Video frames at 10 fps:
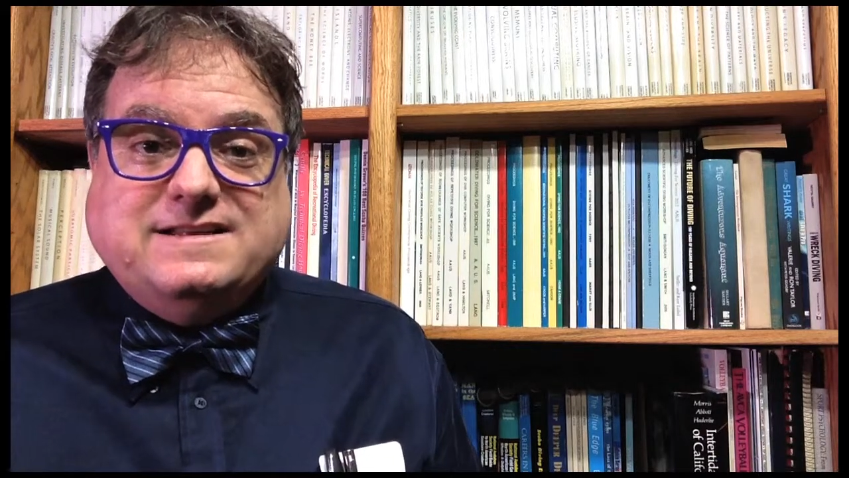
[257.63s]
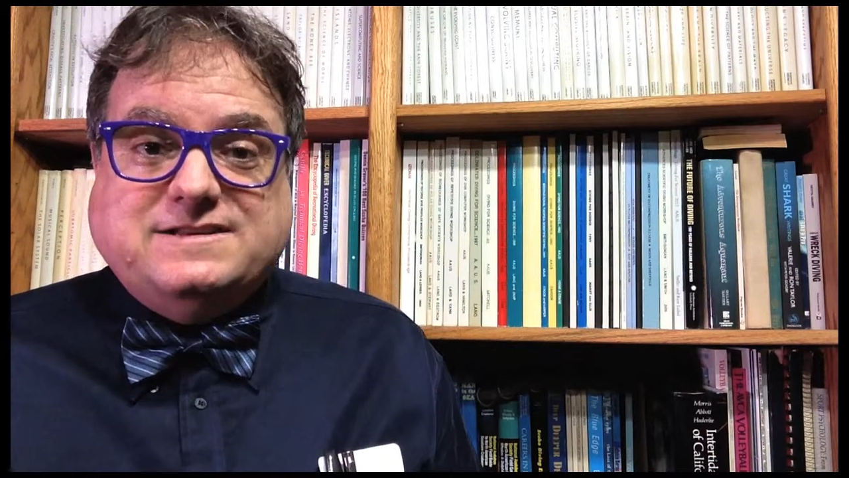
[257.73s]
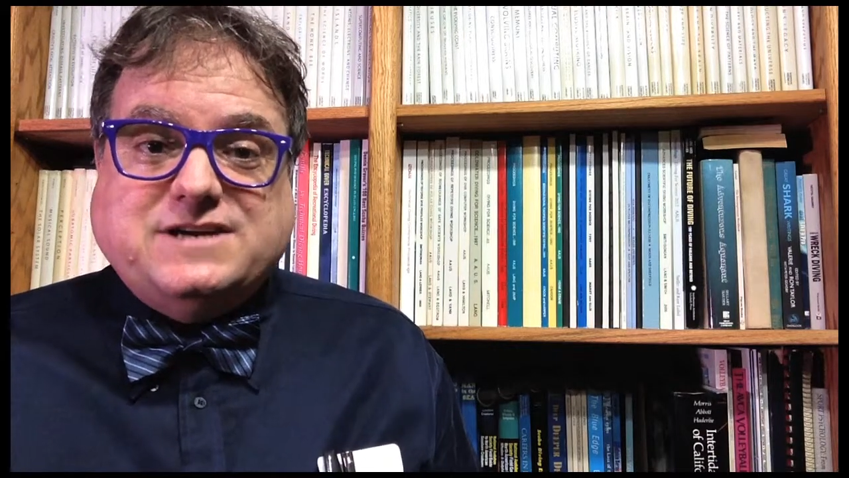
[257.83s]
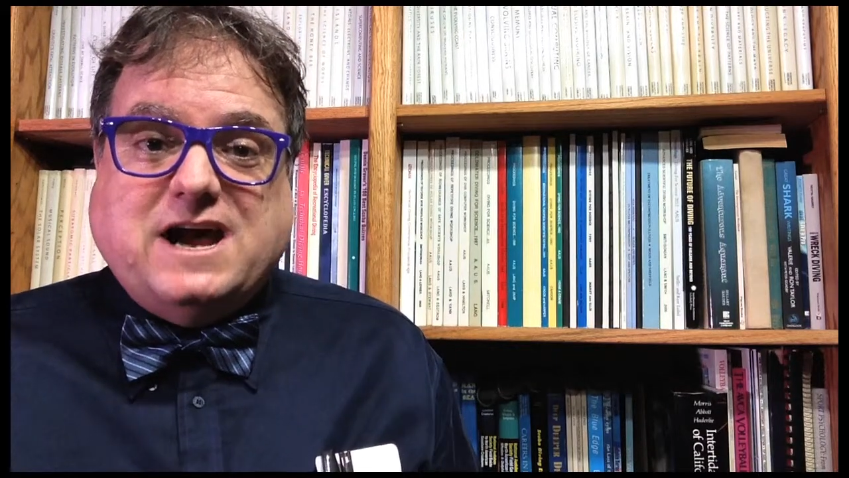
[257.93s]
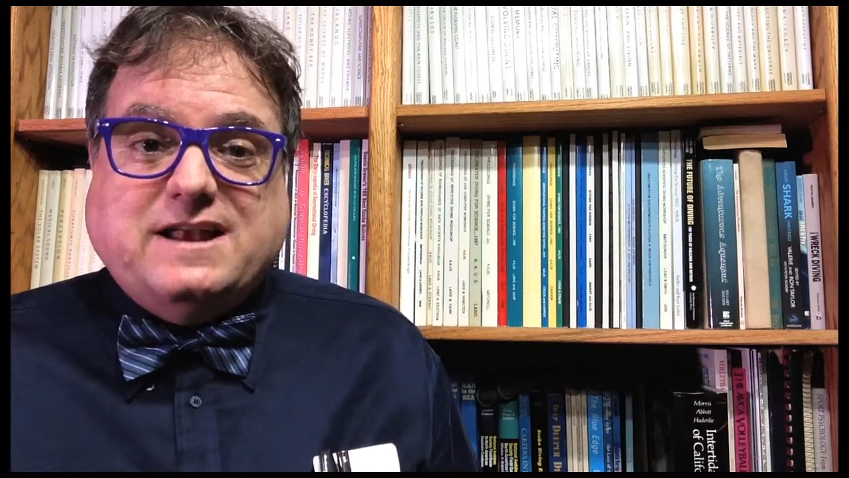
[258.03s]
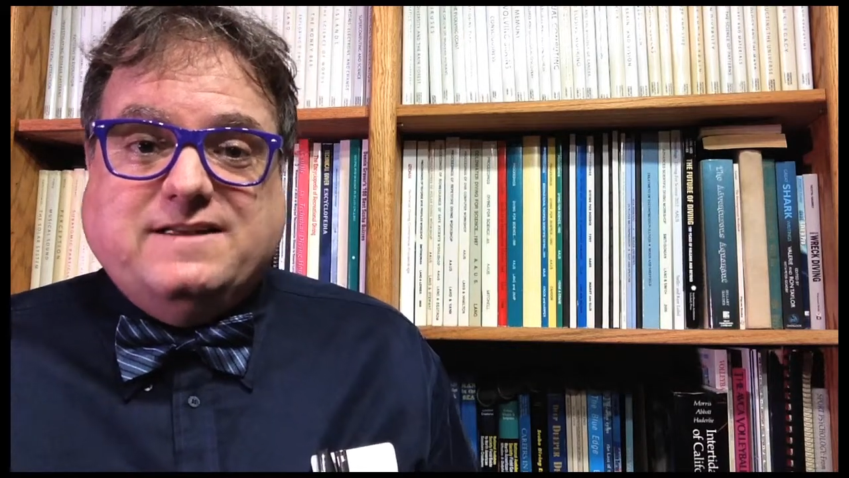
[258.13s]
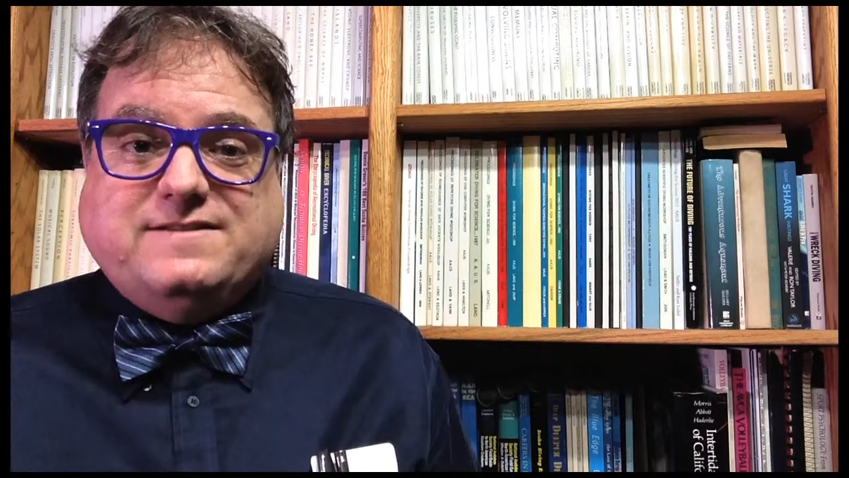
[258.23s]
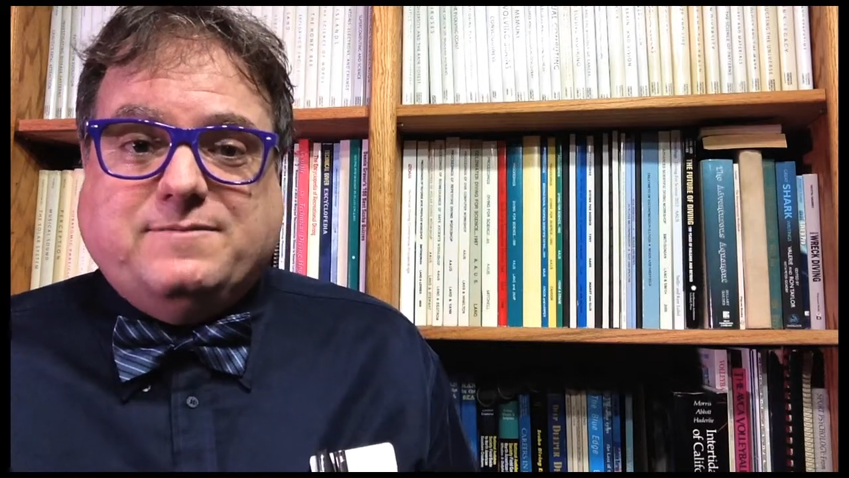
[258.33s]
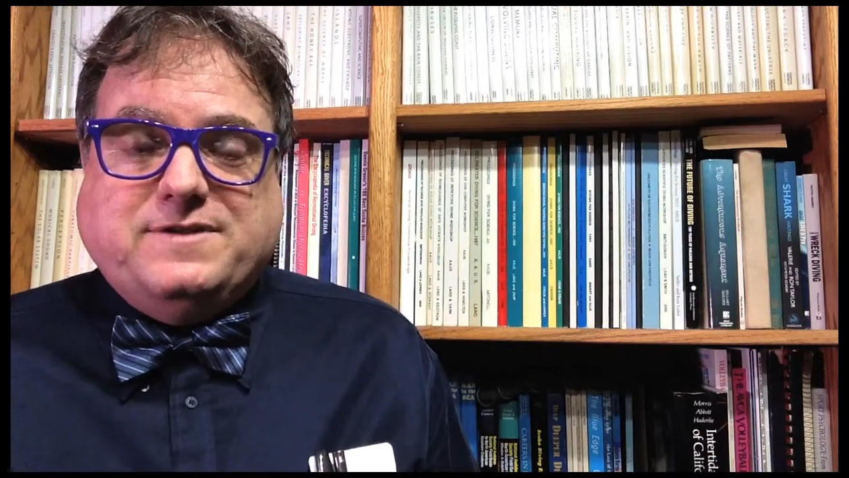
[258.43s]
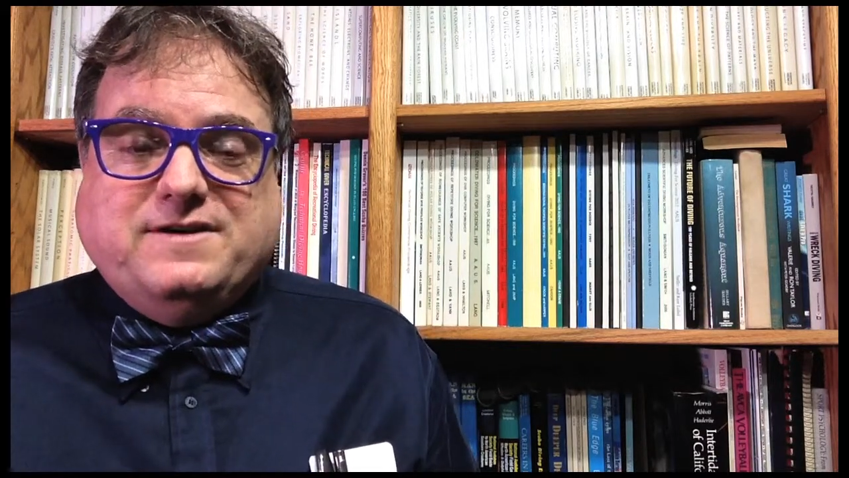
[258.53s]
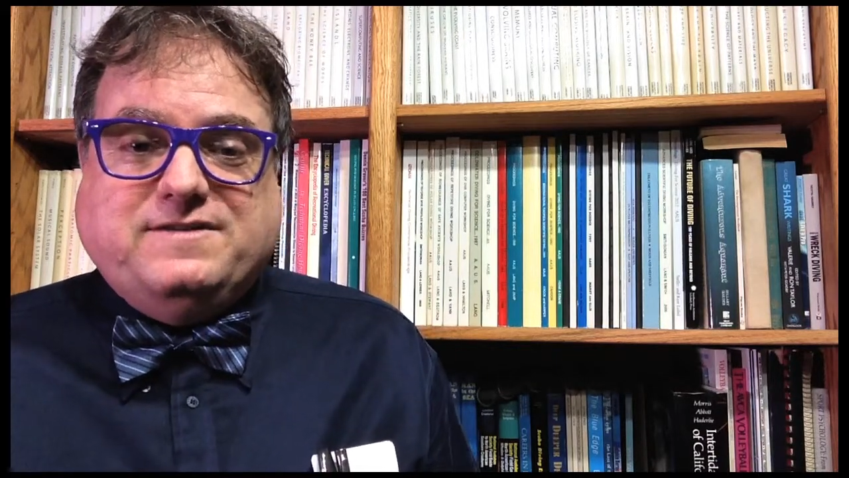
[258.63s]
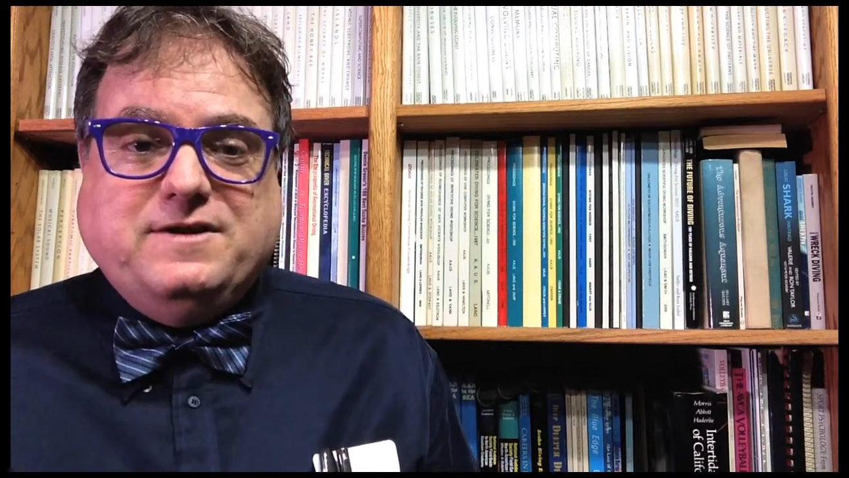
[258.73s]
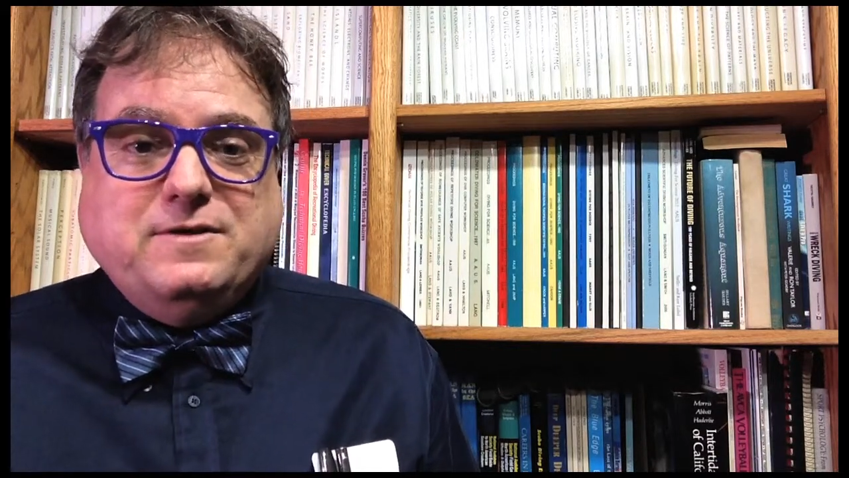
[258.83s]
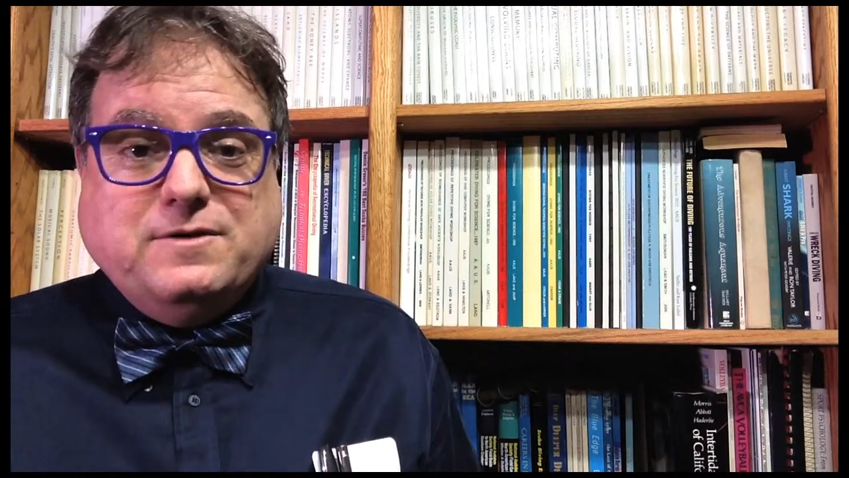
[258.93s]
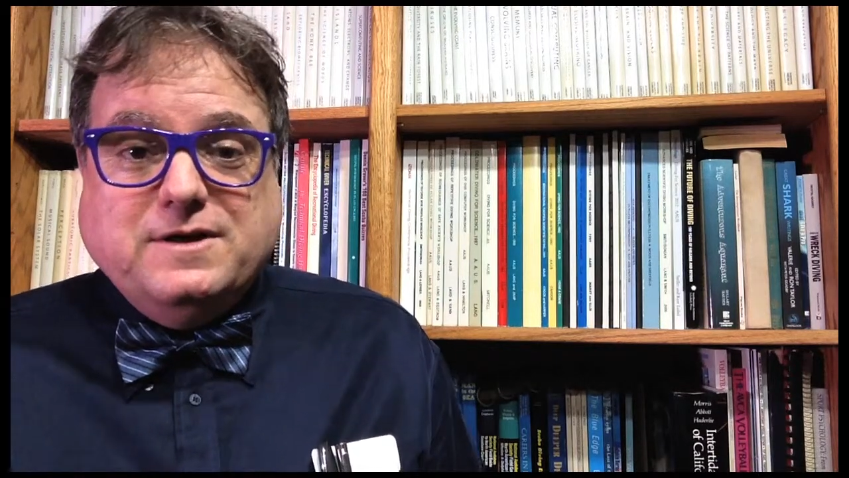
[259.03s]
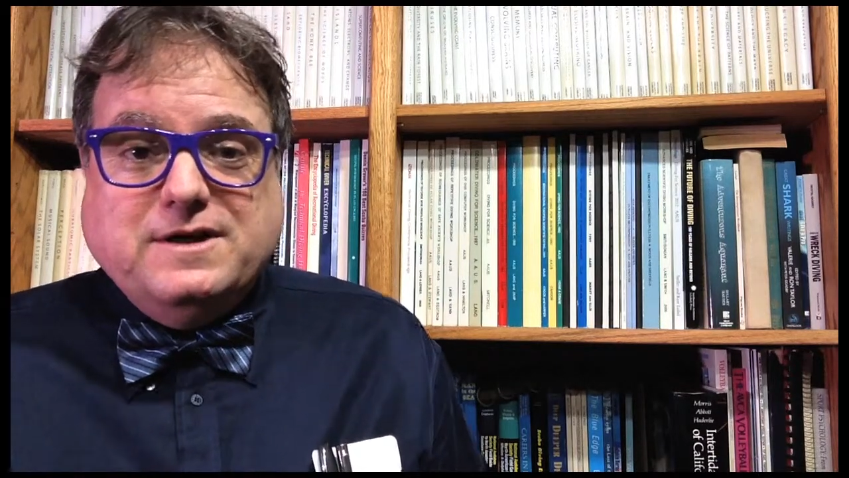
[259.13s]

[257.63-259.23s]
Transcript: Schott is up there too.